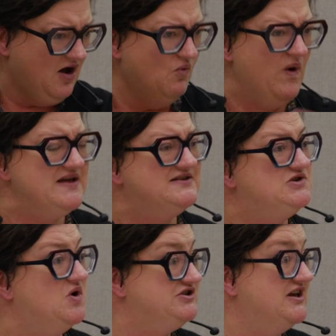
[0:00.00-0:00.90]
ways
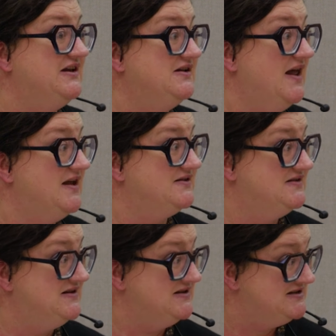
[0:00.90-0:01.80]
to articulate
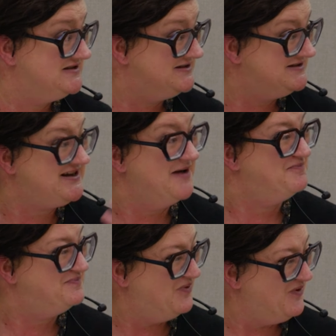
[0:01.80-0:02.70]
this
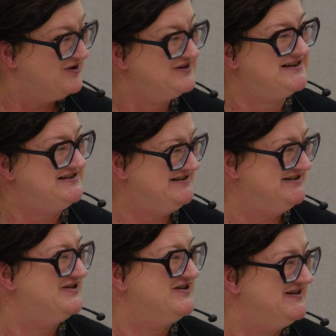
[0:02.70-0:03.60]
temporal
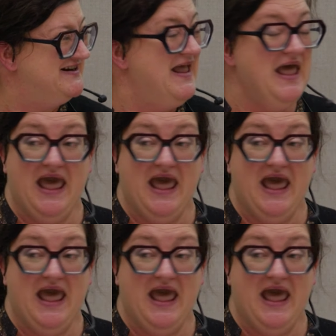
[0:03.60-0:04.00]
concern,